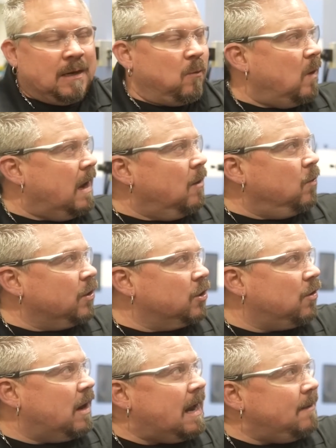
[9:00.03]
and while we're
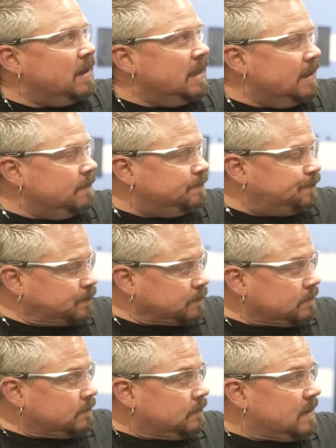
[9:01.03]
grabbing it,
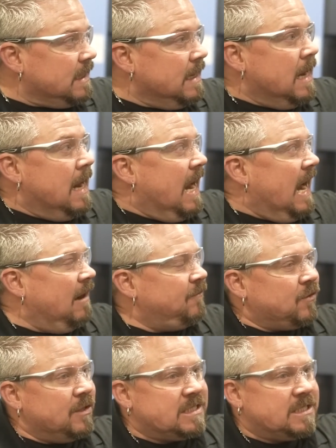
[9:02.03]

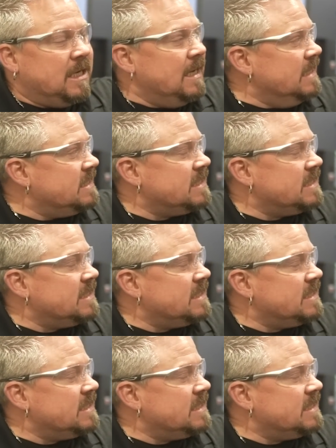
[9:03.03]
after it's done, it